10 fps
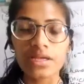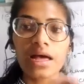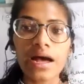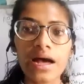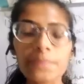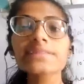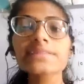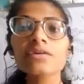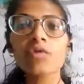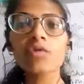Abhi tak
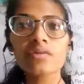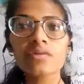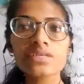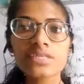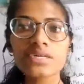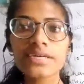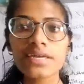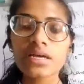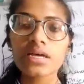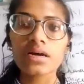what were we studying?
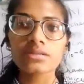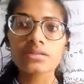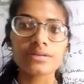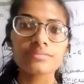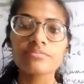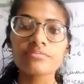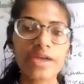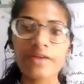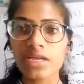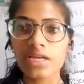The
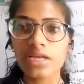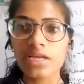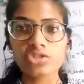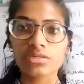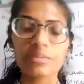wave nature,